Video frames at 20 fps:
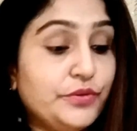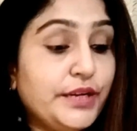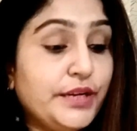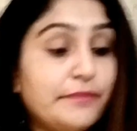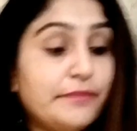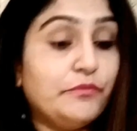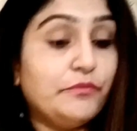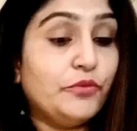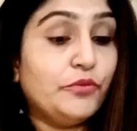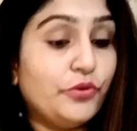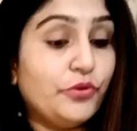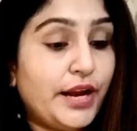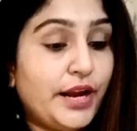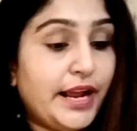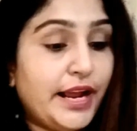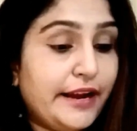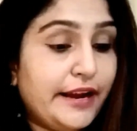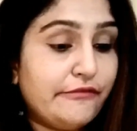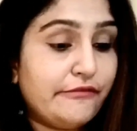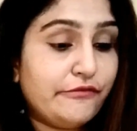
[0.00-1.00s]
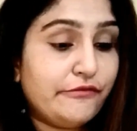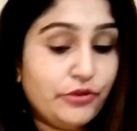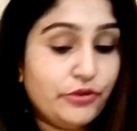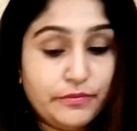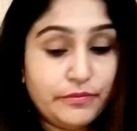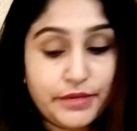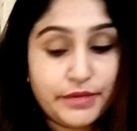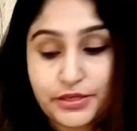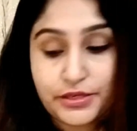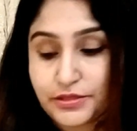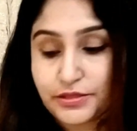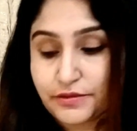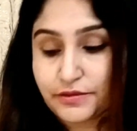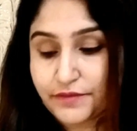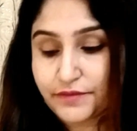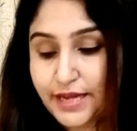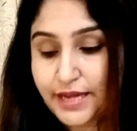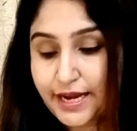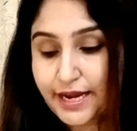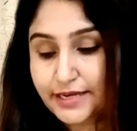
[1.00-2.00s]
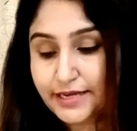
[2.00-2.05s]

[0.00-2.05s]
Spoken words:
more hair fall because of that.